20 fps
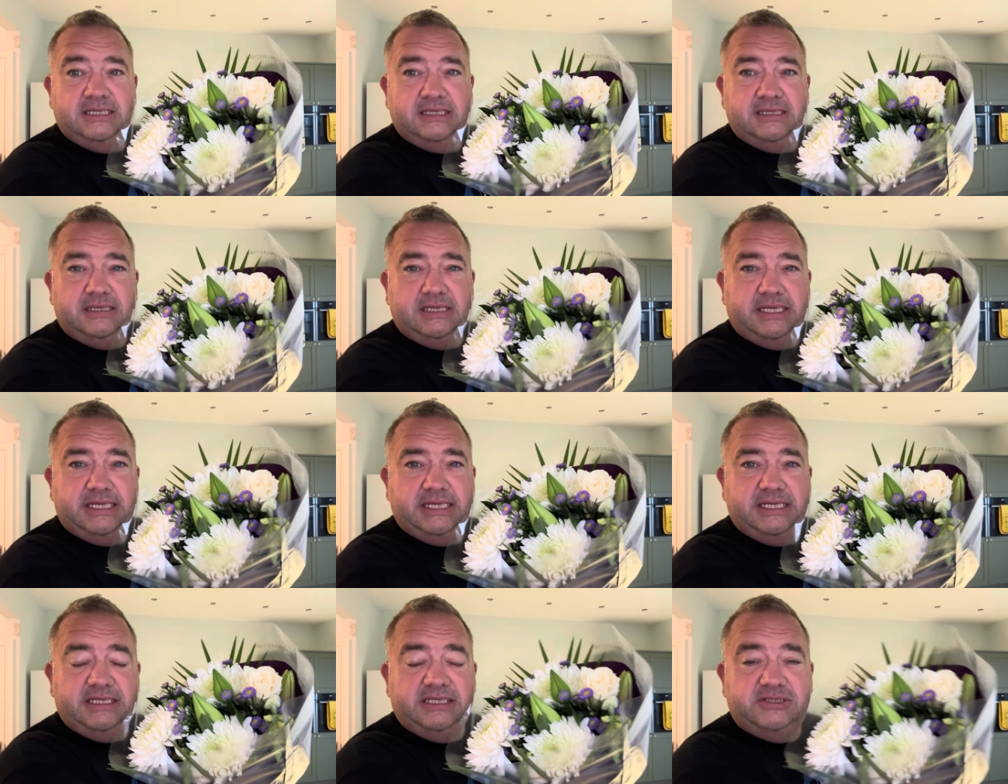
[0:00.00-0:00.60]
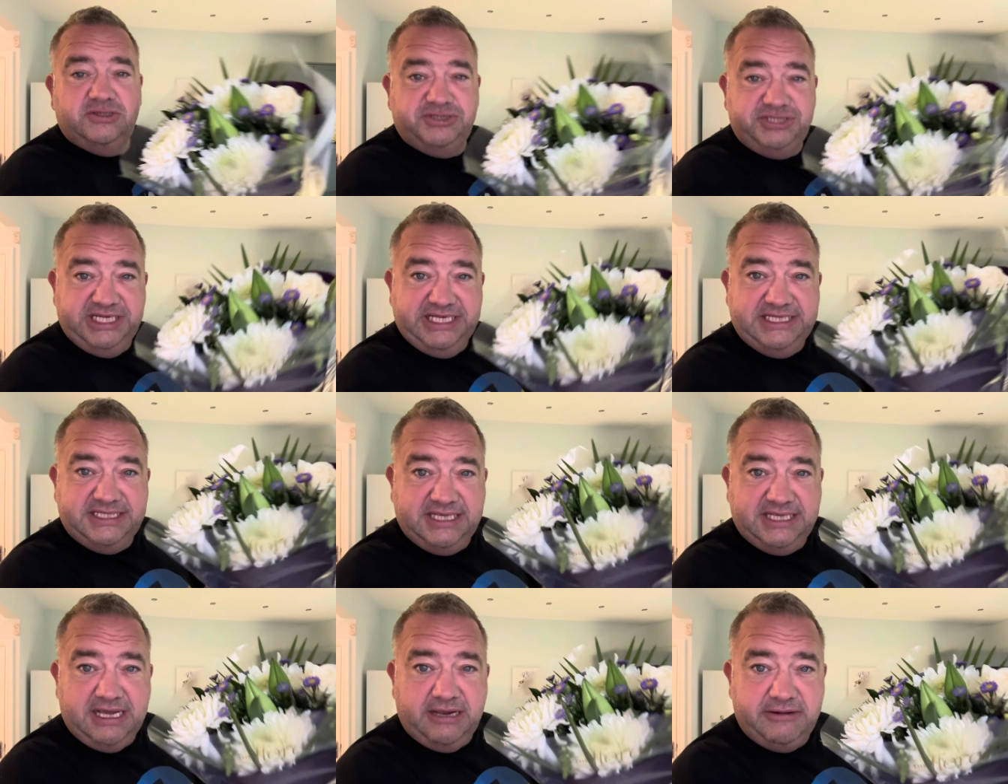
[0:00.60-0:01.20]
Right, so she's
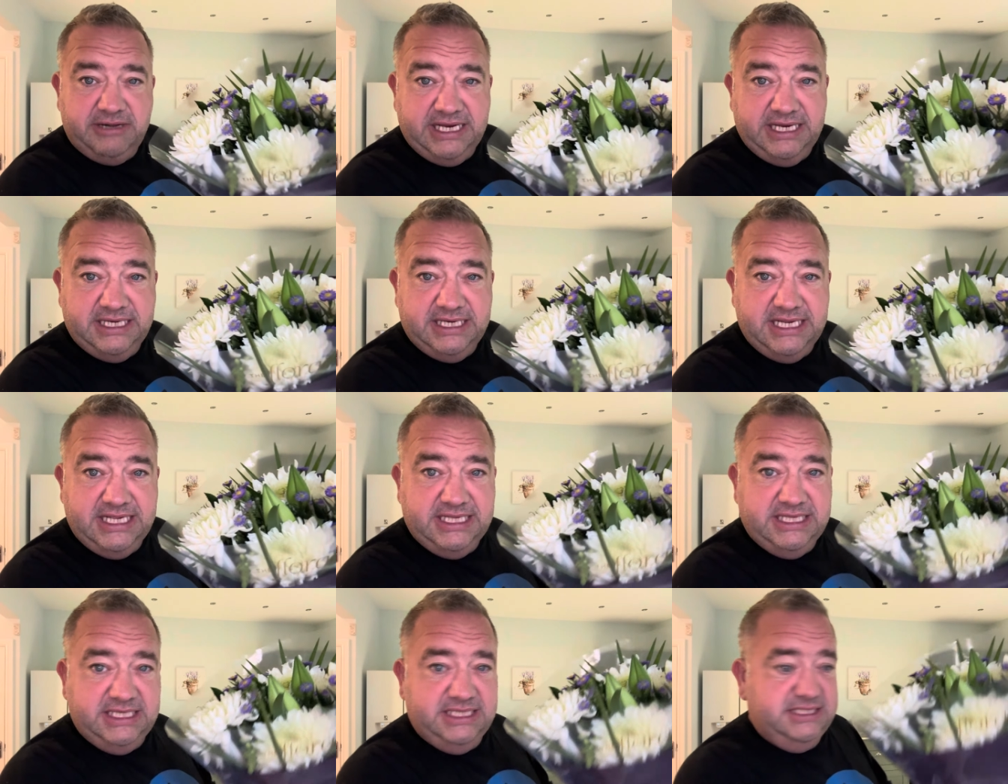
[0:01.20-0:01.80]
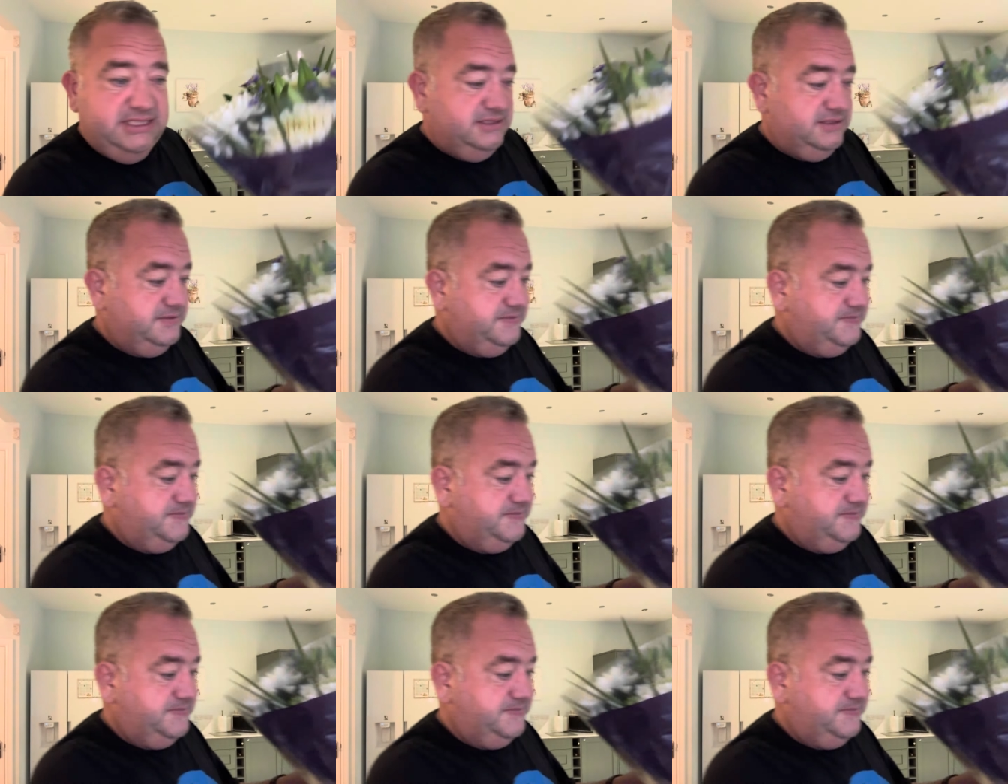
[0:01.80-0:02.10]
carrying these.